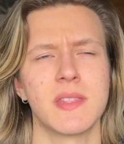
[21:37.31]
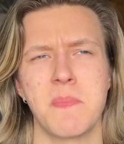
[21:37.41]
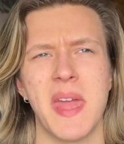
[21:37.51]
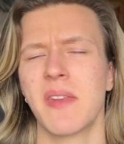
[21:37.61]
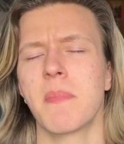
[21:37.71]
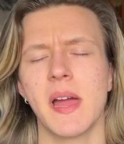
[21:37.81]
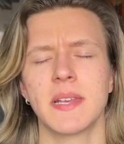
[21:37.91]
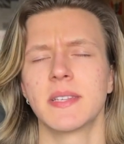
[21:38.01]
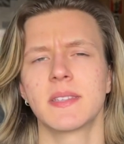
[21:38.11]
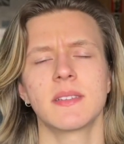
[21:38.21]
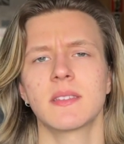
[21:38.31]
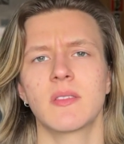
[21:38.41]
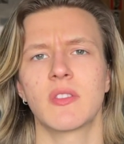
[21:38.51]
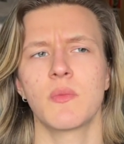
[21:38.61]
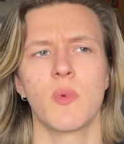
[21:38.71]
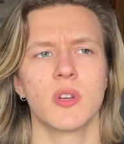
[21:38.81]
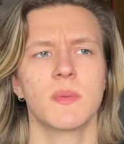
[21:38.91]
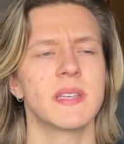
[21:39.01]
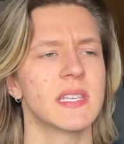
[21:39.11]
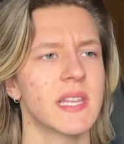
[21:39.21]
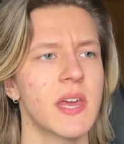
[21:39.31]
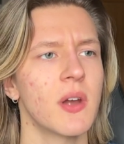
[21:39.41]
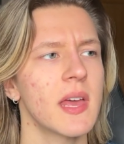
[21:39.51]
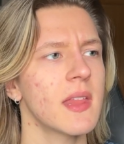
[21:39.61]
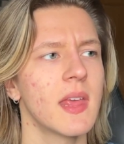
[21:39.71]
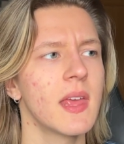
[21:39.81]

the bane of my existence, the worst place on the internet.